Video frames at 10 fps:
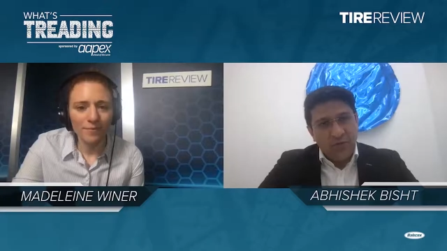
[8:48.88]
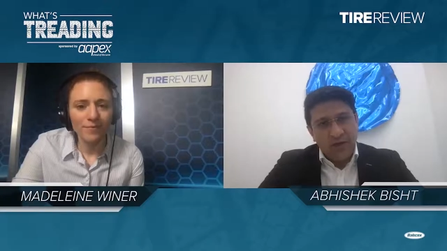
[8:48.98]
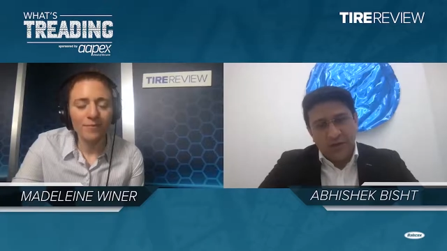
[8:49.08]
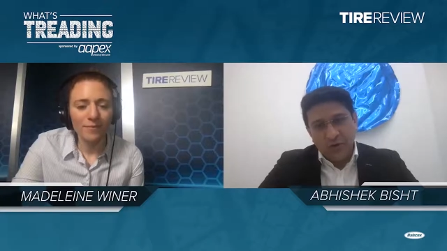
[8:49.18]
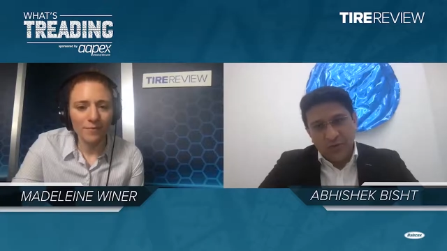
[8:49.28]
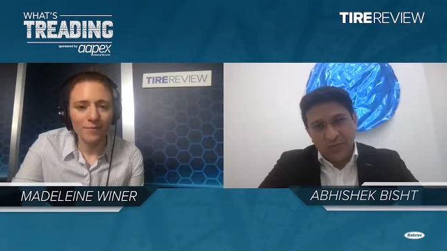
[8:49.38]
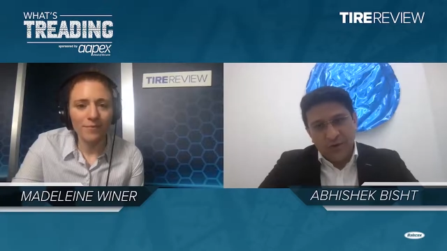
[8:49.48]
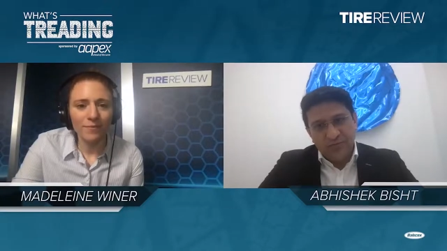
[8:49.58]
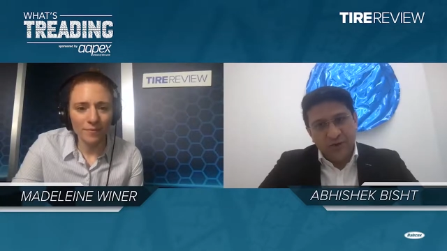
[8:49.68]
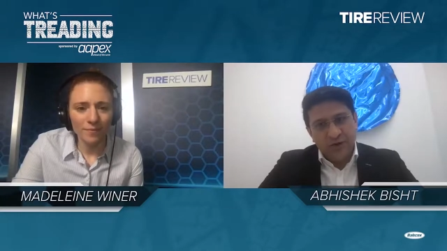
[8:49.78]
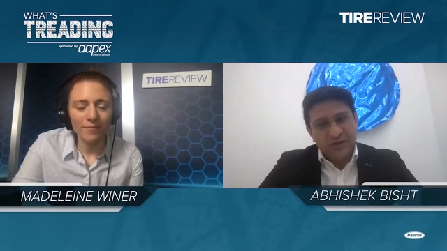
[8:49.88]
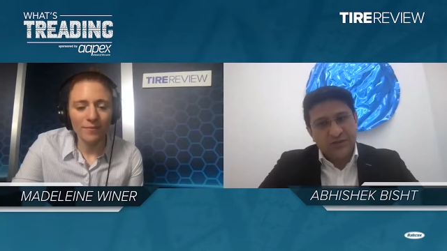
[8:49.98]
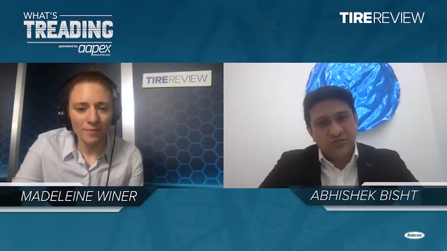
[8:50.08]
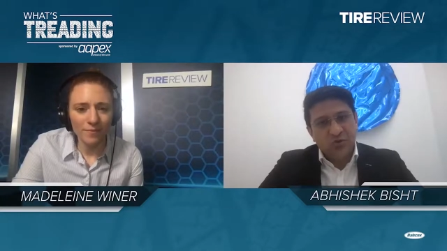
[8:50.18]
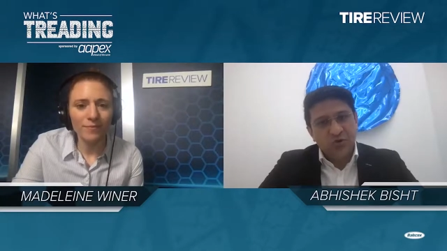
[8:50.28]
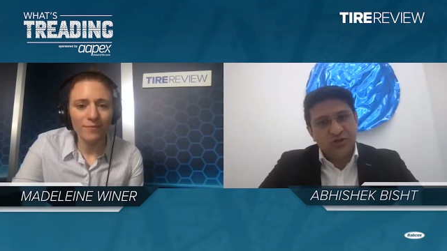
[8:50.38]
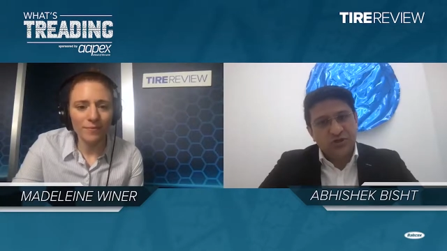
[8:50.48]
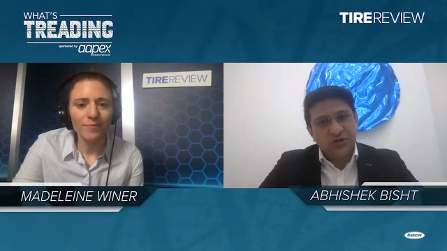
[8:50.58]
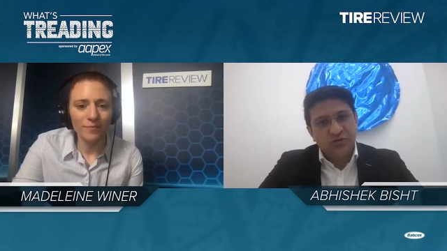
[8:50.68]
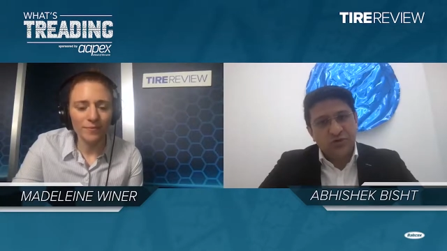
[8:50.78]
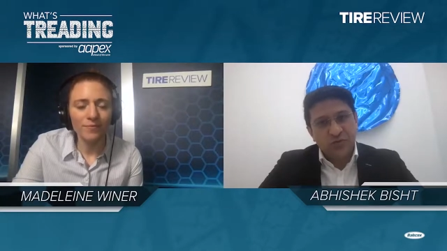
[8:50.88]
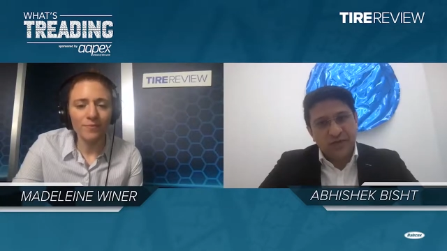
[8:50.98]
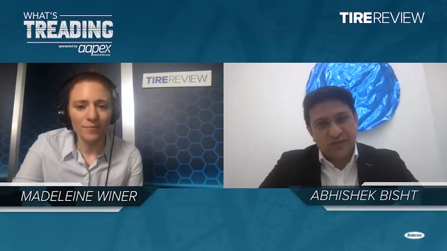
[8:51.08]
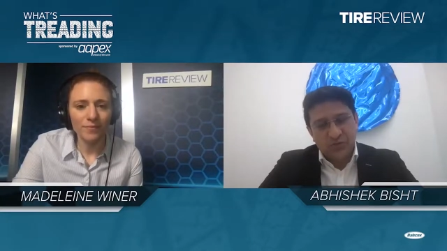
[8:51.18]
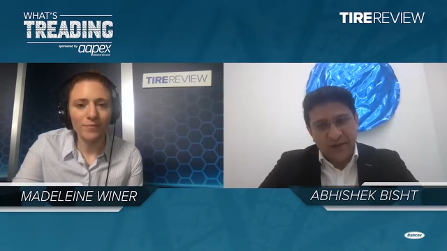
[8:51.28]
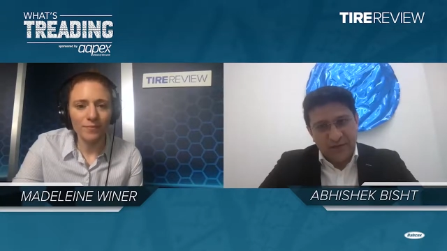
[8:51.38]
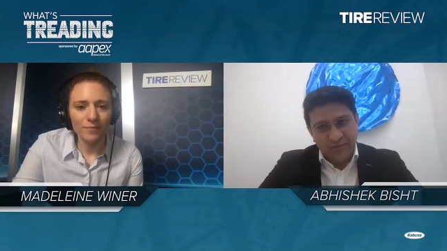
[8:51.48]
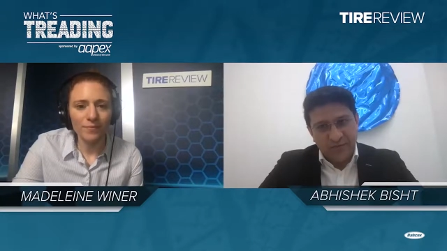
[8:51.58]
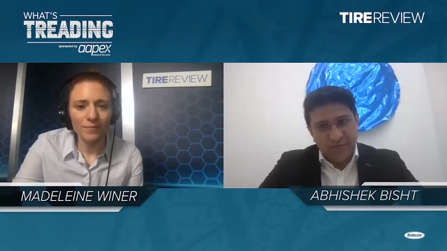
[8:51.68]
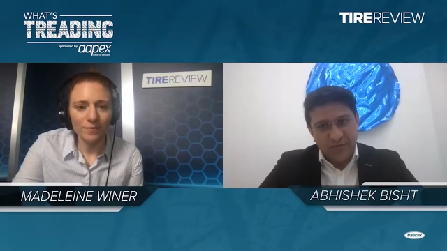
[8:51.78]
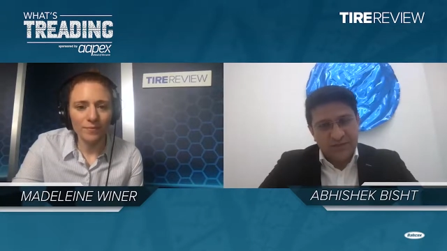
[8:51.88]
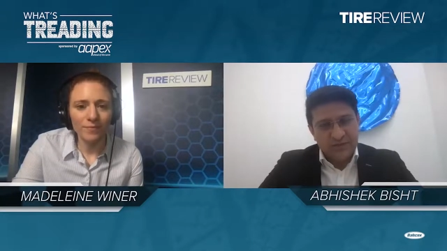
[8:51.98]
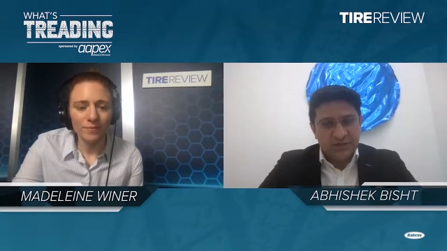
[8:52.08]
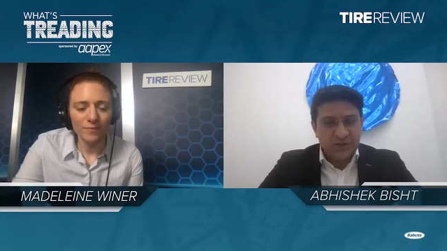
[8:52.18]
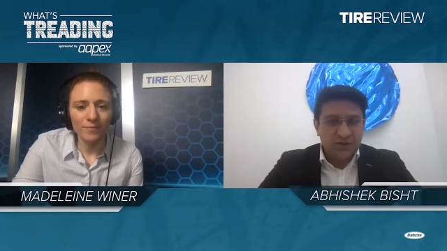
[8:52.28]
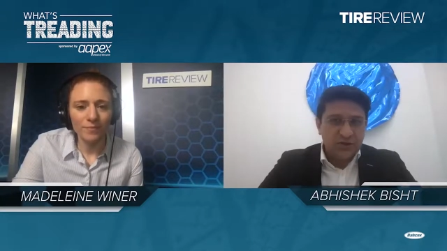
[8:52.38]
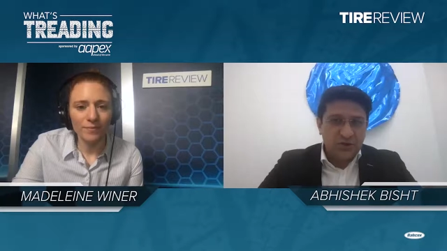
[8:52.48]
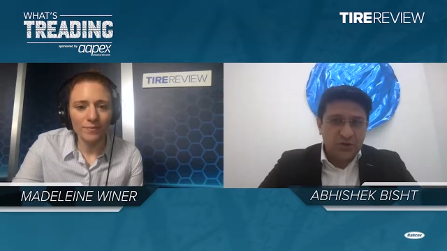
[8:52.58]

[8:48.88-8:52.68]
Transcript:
Speaker 1: While the European product is more skewed towards winter performance,